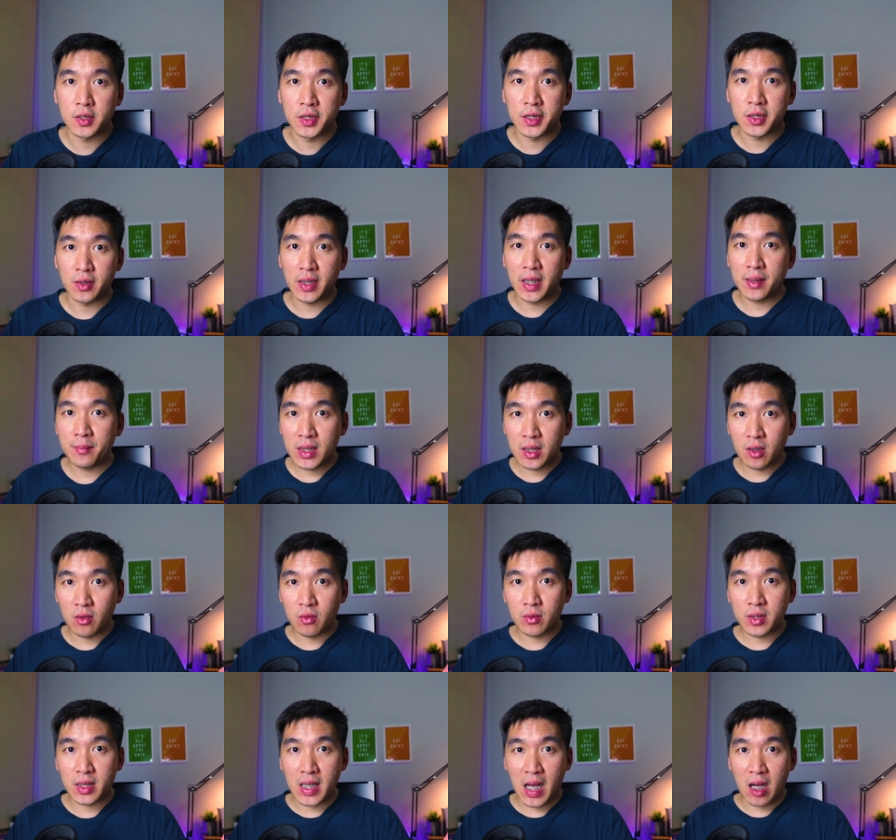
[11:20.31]
And so let me
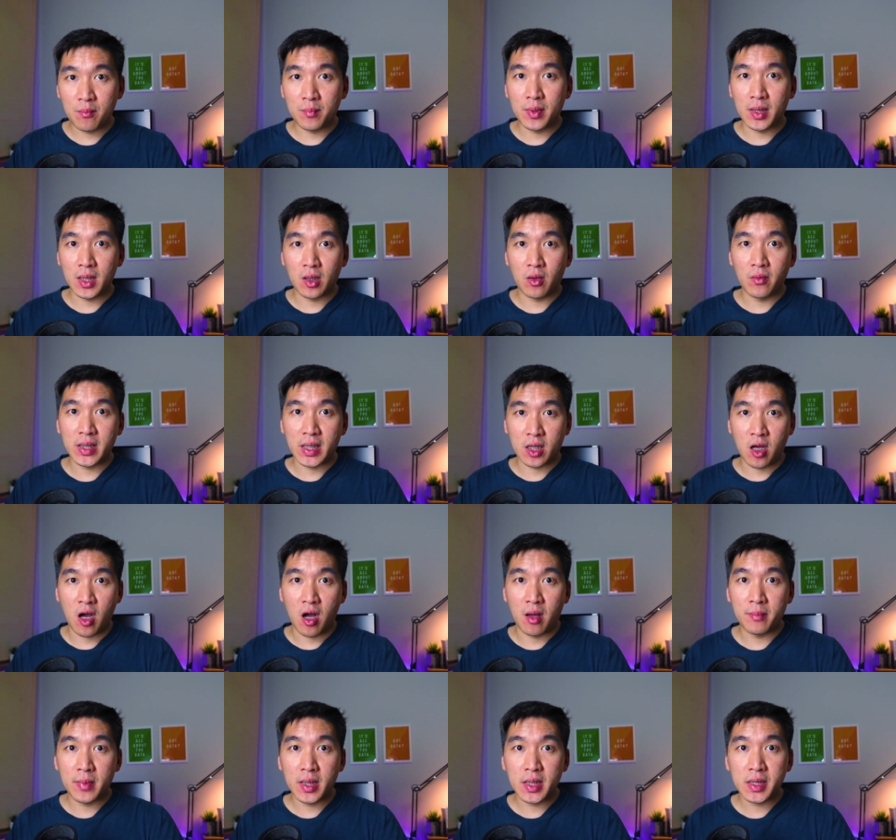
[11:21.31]
know down below in the
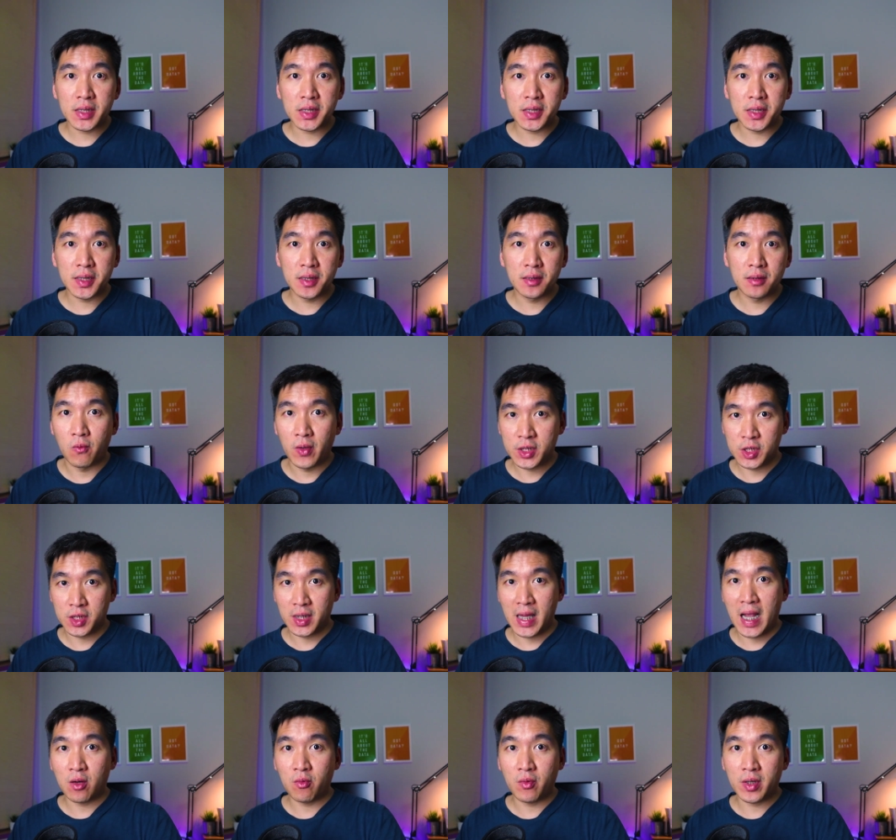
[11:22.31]
comments, which
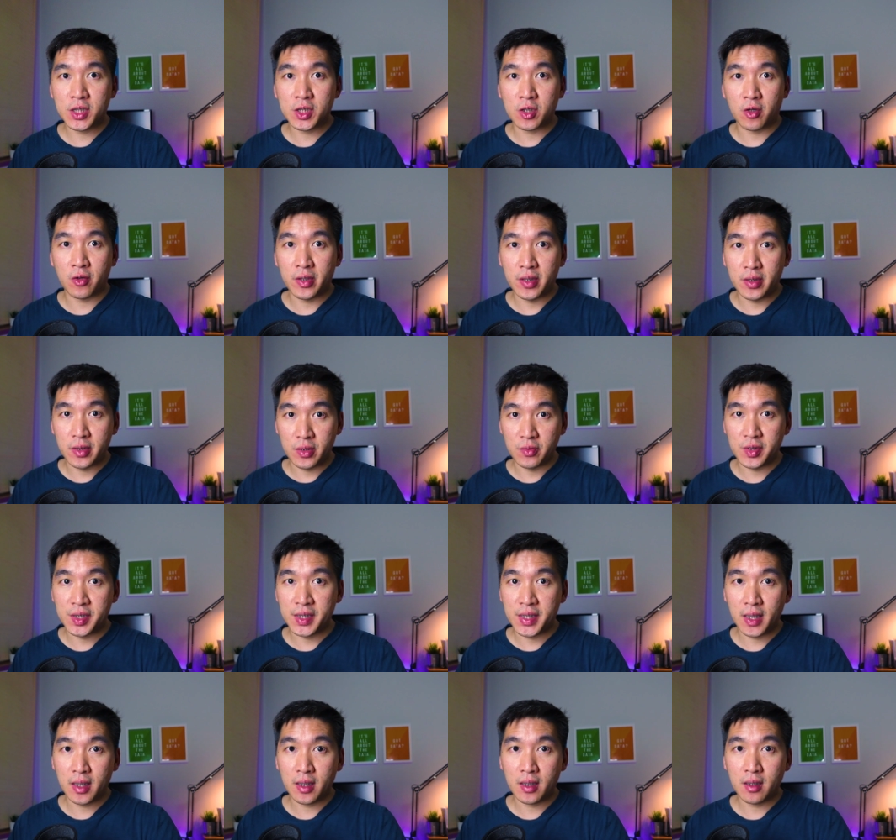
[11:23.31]
language are you
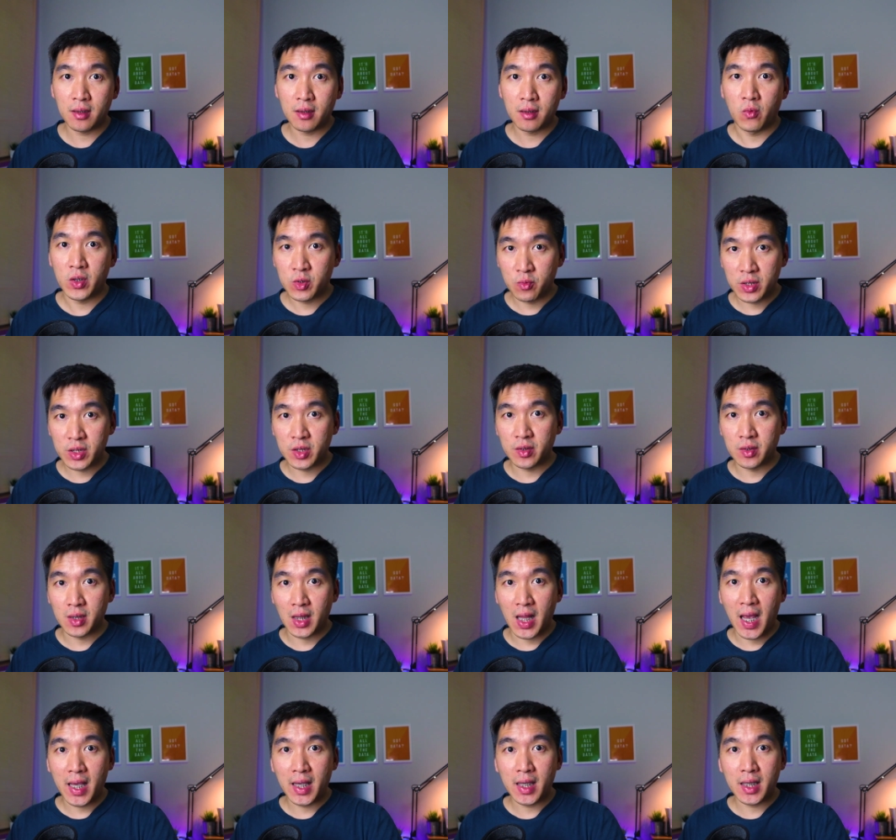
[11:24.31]
using? Which one do you
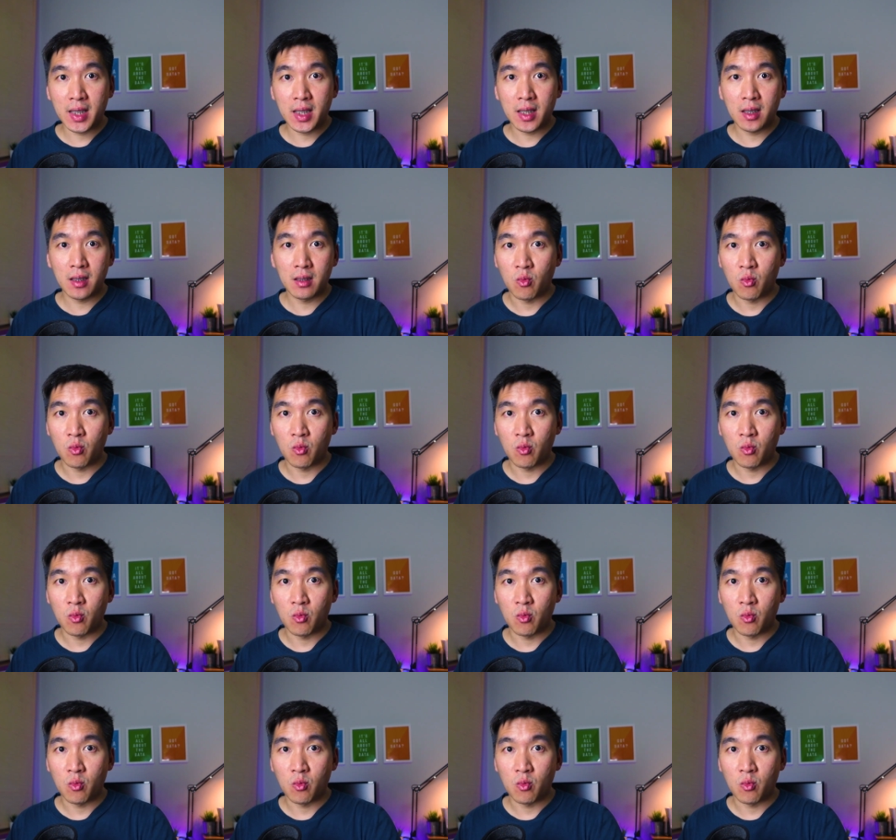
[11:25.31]
like